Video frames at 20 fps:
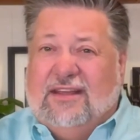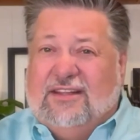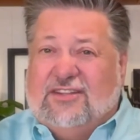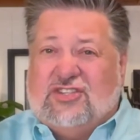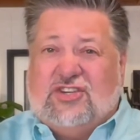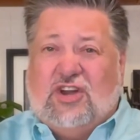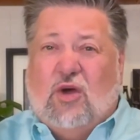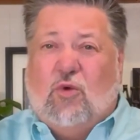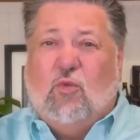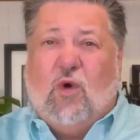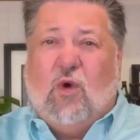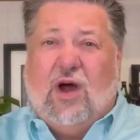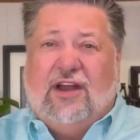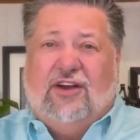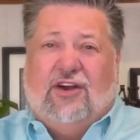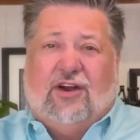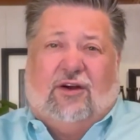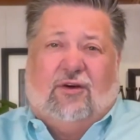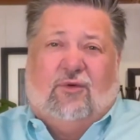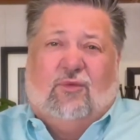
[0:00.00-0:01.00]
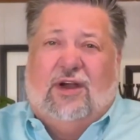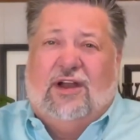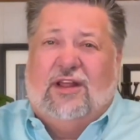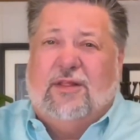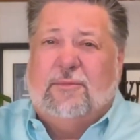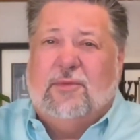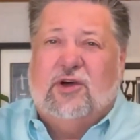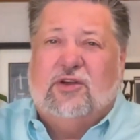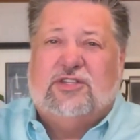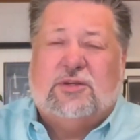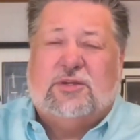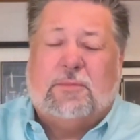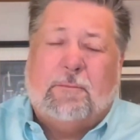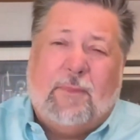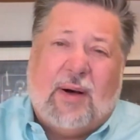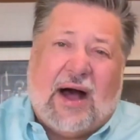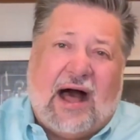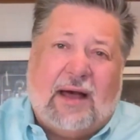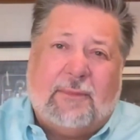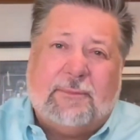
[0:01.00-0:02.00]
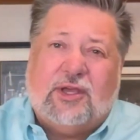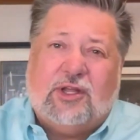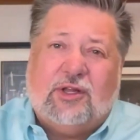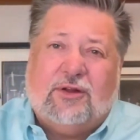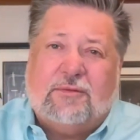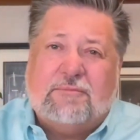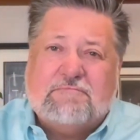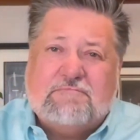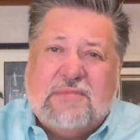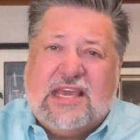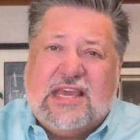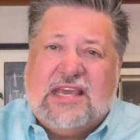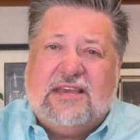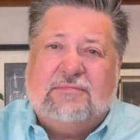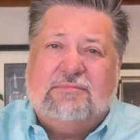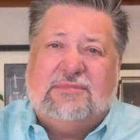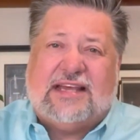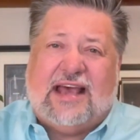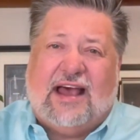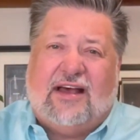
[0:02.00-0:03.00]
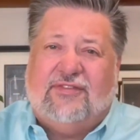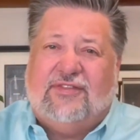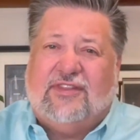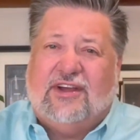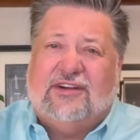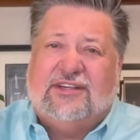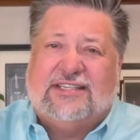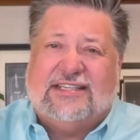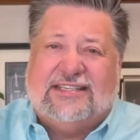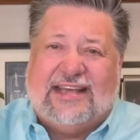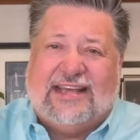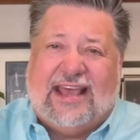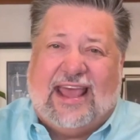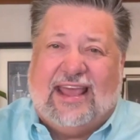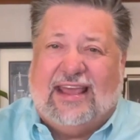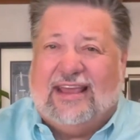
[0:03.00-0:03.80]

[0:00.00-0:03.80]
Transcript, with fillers: It's no wonder one of the most popular memes out there today